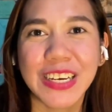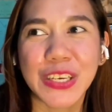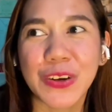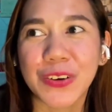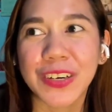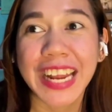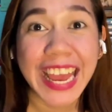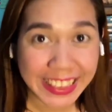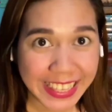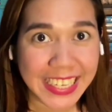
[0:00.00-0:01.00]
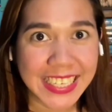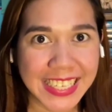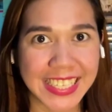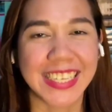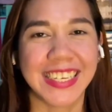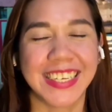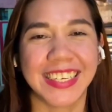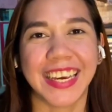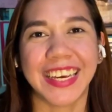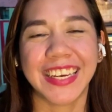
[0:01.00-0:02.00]
your ethics,
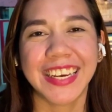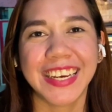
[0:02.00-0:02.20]
okay,